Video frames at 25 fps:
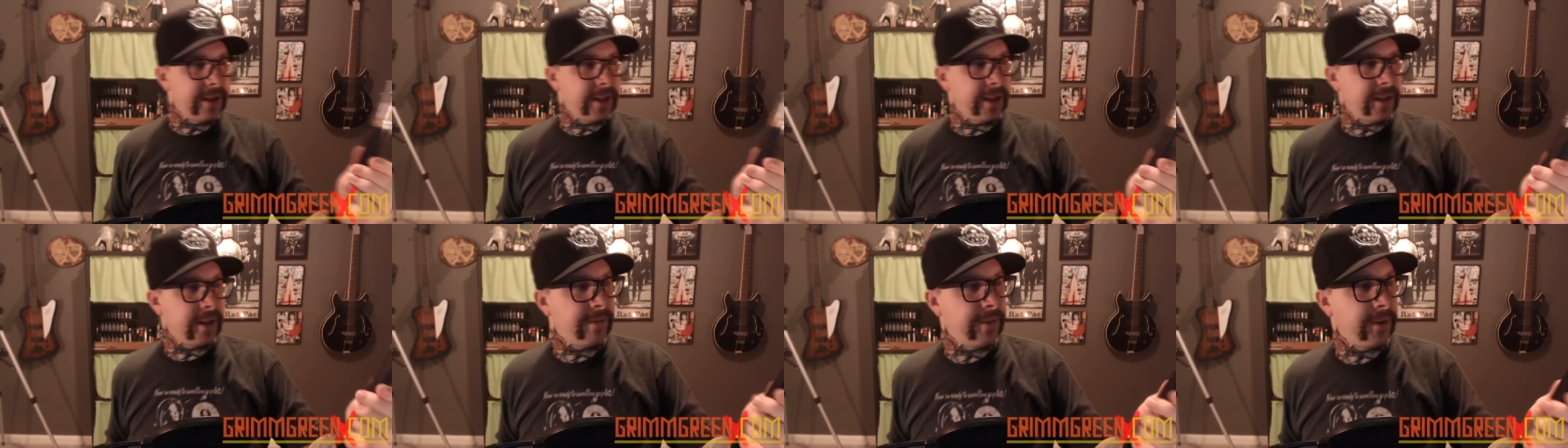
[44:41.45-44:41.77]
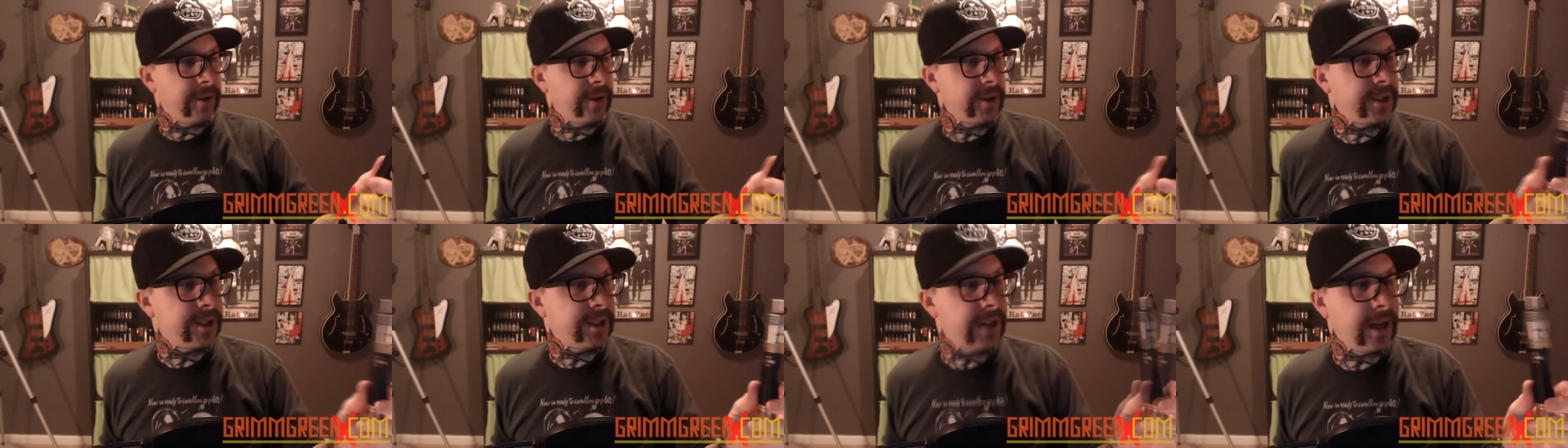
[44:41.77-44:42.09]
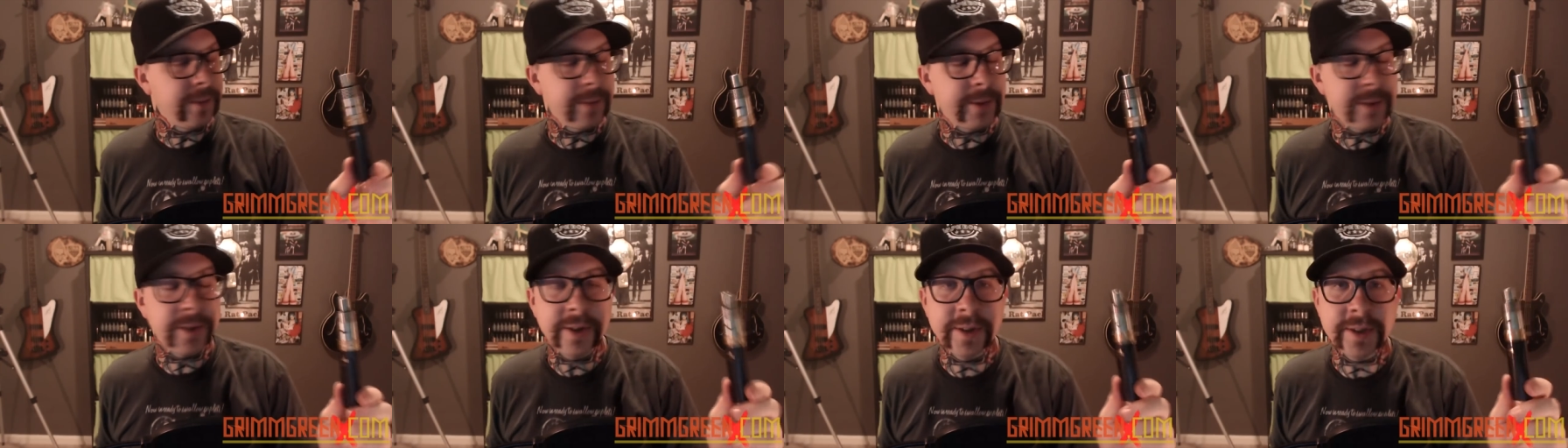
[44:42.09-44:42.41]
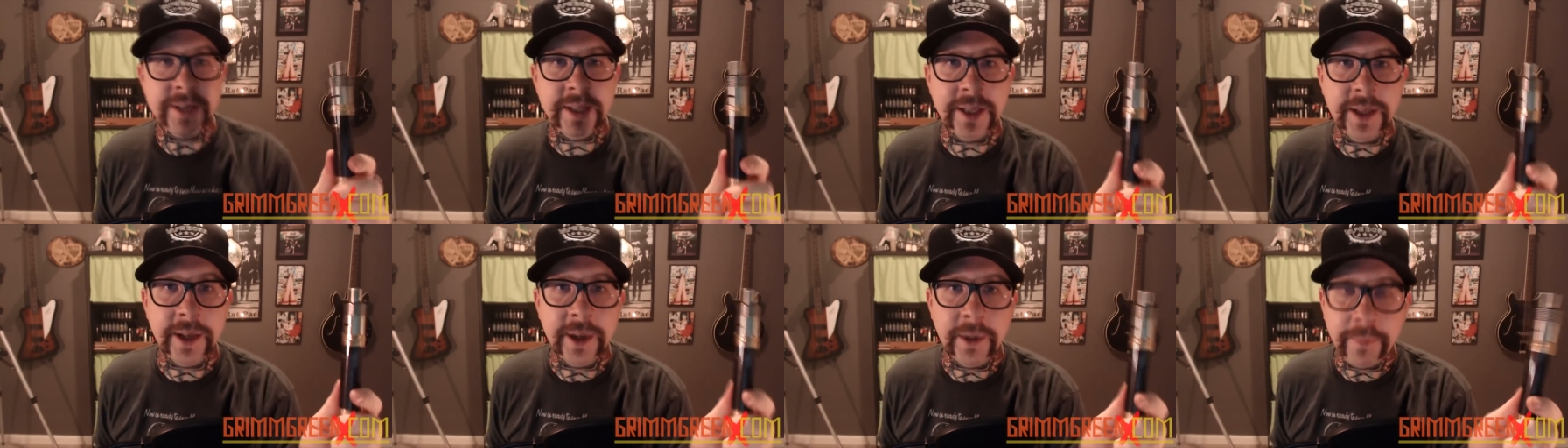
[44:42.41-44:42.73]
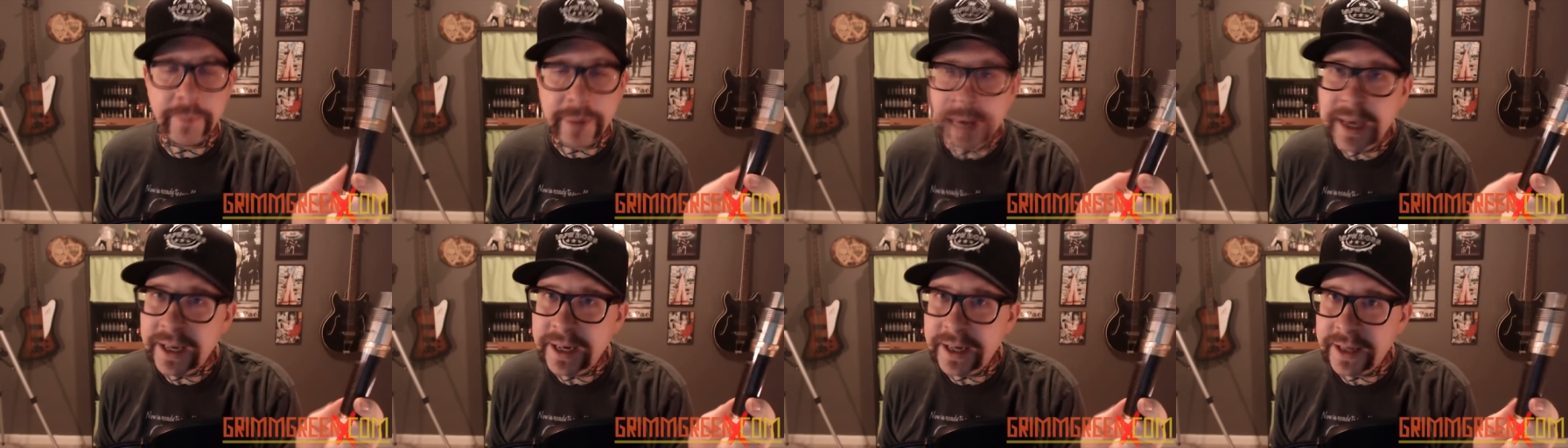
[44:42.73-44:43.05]
it the first time. So there's a little
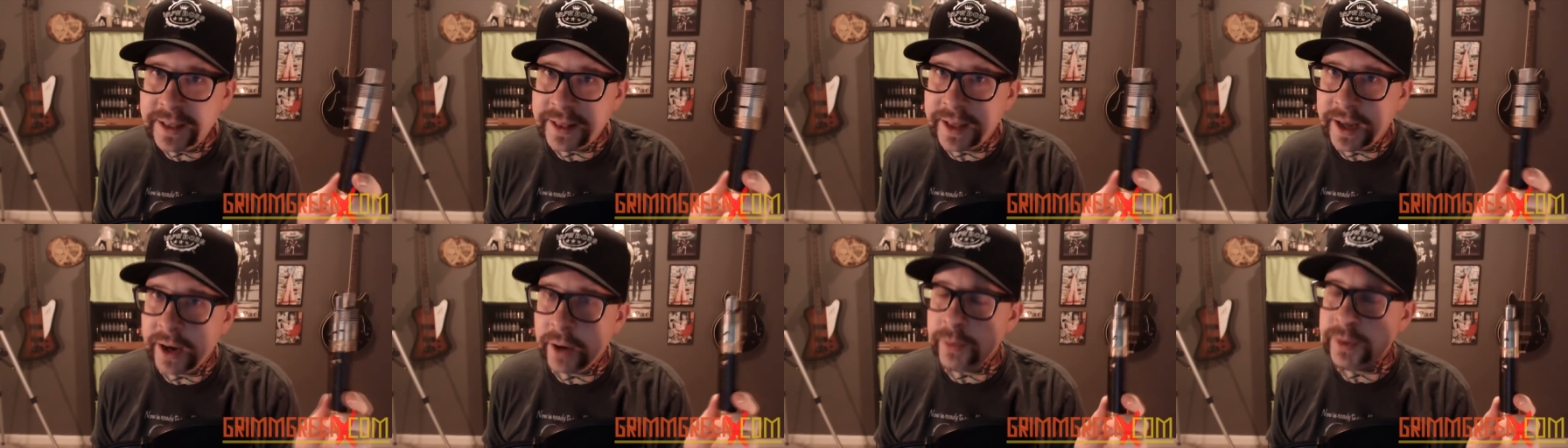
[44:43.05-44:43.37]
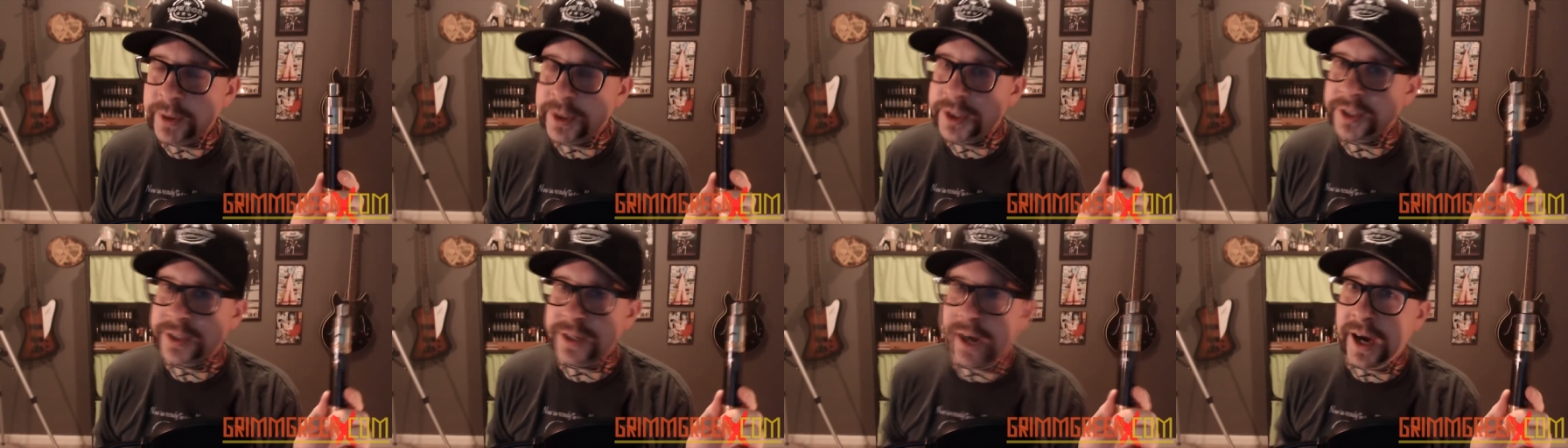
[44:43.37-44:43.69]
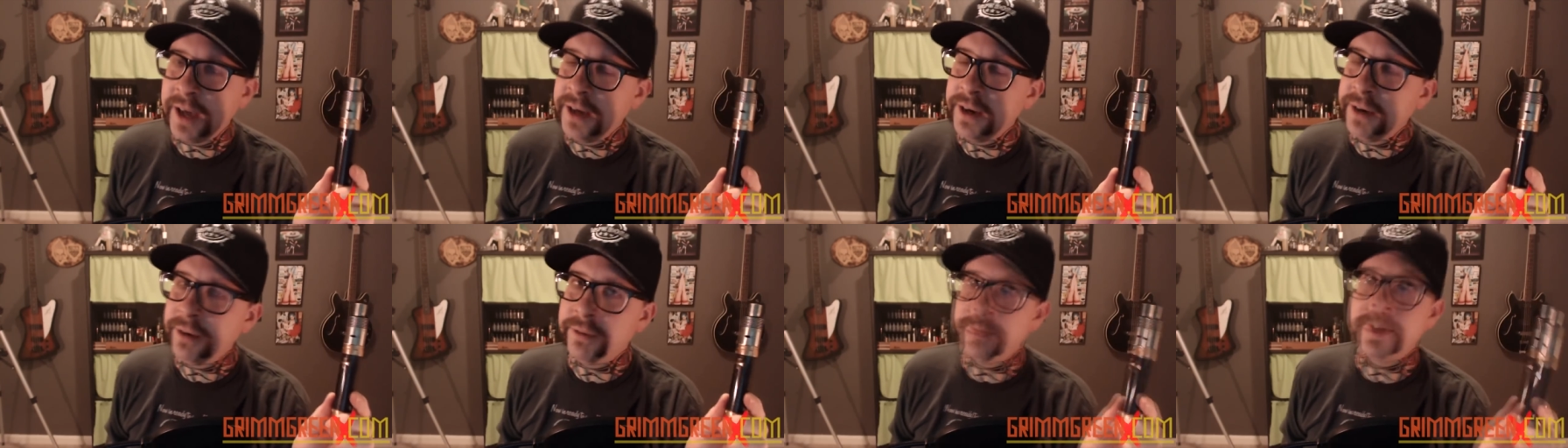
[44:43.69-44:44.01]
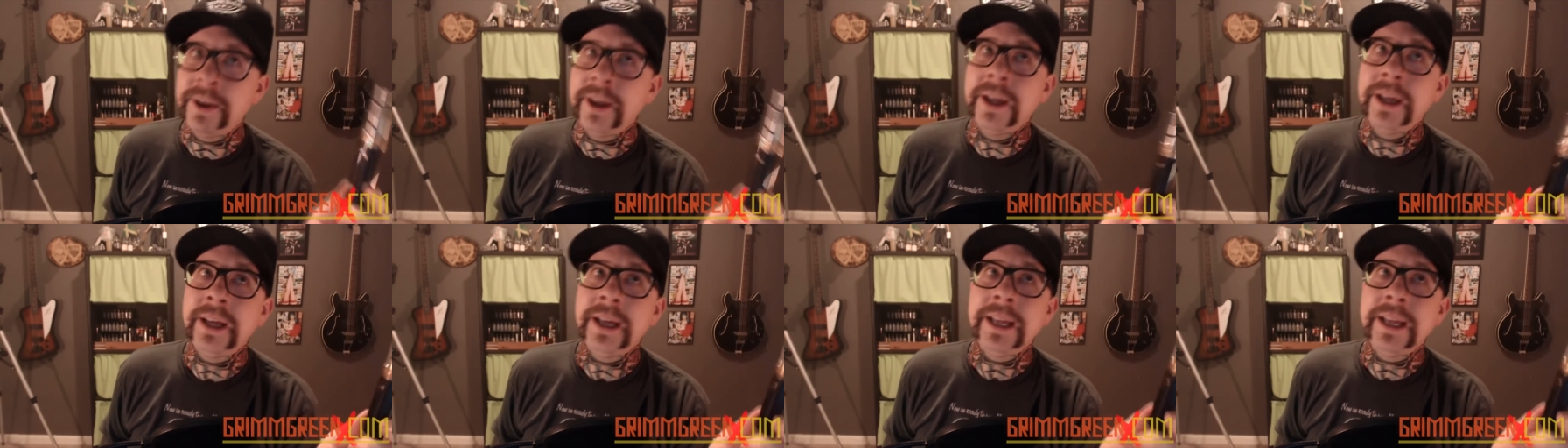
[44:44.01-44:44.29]
pin in there, which is kind of,